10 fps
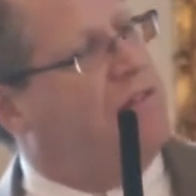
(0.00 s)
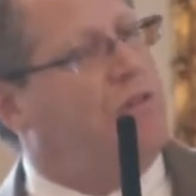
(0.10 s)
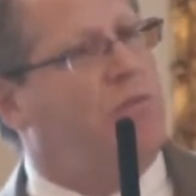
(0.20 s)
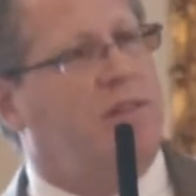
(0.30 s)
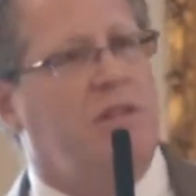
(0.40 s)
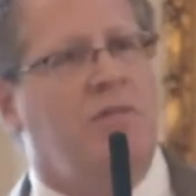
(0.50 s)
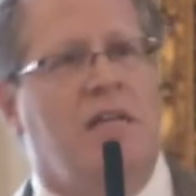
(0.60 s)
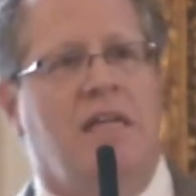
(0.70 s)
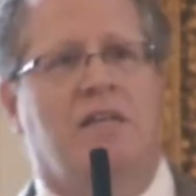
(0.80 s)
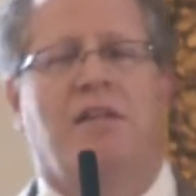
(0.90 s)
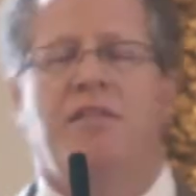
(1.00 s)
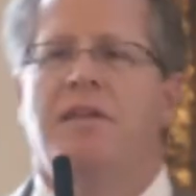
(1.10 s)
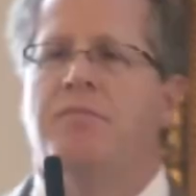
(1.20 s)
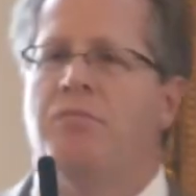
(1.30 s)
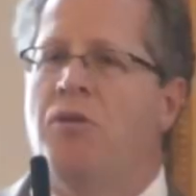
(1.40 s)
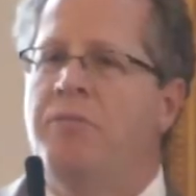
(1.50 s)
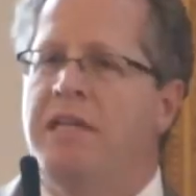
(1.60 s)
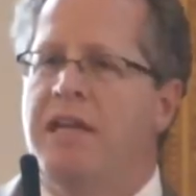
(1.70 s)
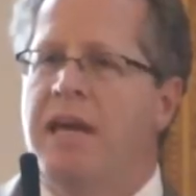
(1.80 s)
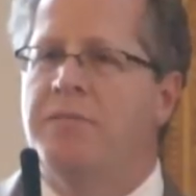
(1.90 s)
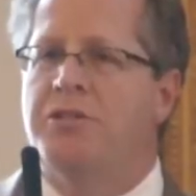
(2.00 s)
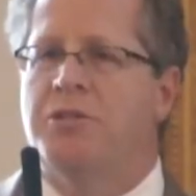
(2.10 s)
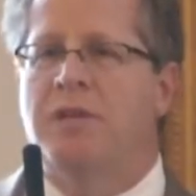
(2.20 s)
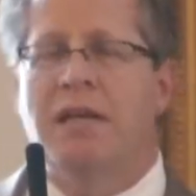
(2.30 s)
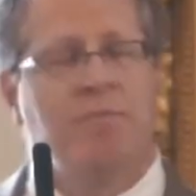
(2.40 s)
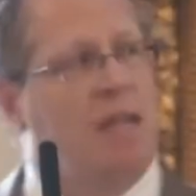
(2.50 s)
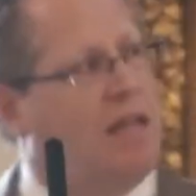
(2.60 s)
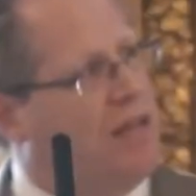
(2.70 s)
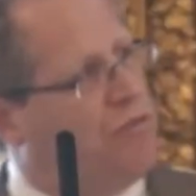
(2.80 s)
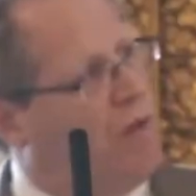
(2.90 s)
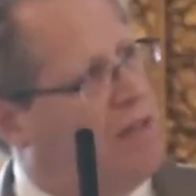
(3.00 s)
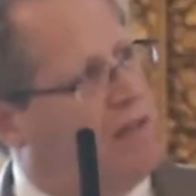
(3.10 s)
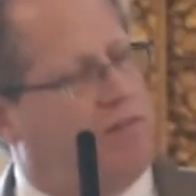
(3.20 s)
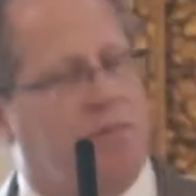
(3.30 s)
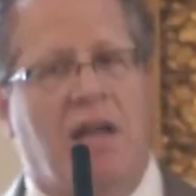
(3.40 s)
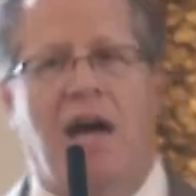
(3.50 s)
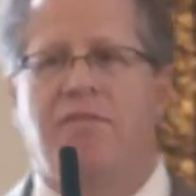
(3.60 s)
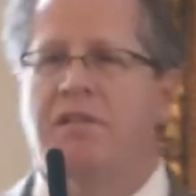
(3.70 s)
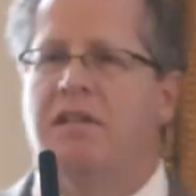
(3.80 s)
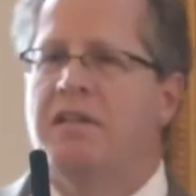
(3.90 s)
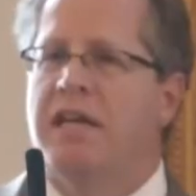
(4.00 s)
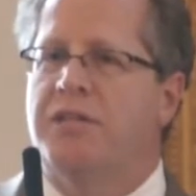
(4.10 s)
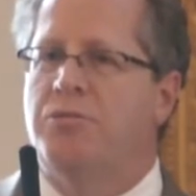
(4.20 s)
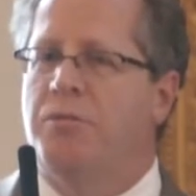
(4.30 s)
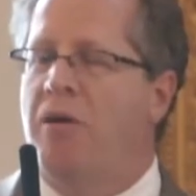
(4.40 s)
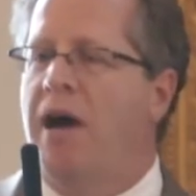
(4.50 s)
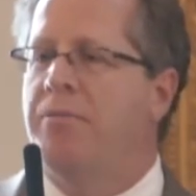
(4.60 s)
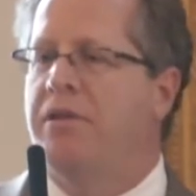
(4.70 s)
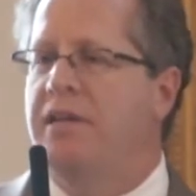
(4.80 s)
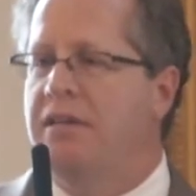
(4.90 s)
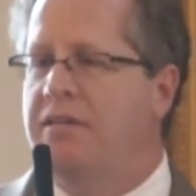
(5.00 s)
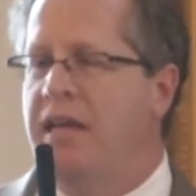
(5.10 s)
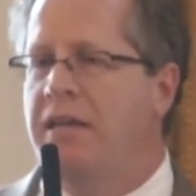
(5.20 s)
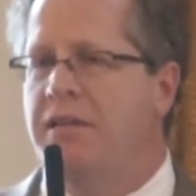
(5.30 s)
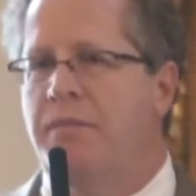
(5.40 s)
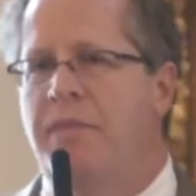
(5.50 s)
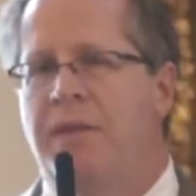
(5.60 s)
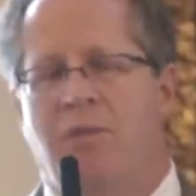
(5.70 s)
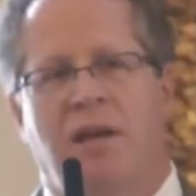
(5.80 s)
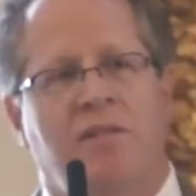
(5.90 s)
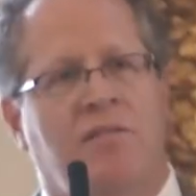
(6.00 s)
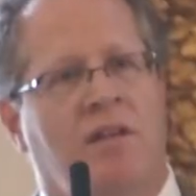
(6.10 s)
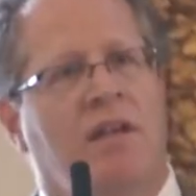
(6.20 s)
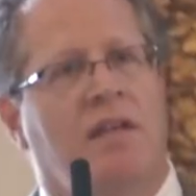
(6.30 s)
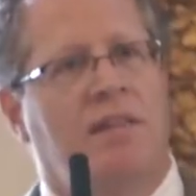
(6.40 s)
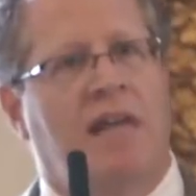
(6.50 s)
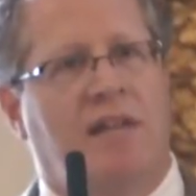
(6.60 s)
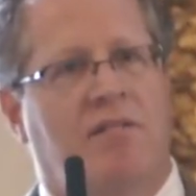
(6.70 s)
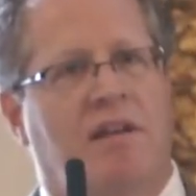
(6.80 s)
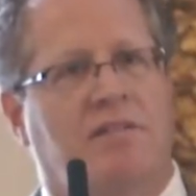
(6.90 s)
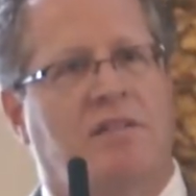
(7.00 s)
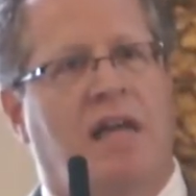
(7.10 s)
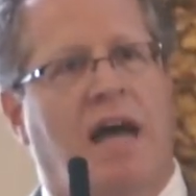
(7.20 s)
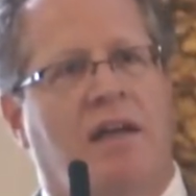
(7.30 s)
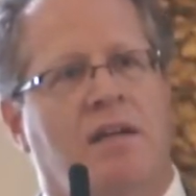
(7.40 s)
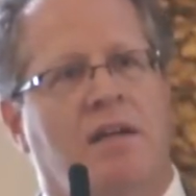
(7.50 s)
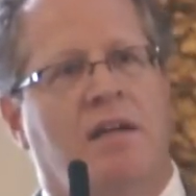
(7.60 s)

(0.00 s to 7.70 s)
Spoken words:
to do with the unique lithium-bromine chemistry, as well as some novel intellectual property contained in the membranes in that cell stack.